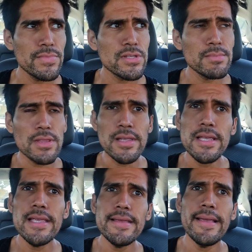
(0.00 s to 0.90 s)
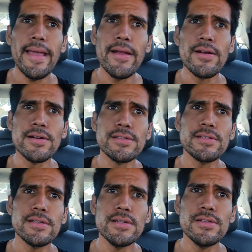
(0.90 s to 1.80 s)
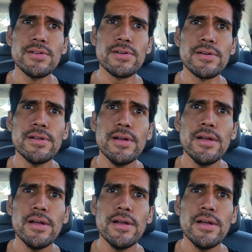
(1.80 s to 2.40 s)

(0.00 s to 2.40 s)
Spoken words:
some of the key errors in your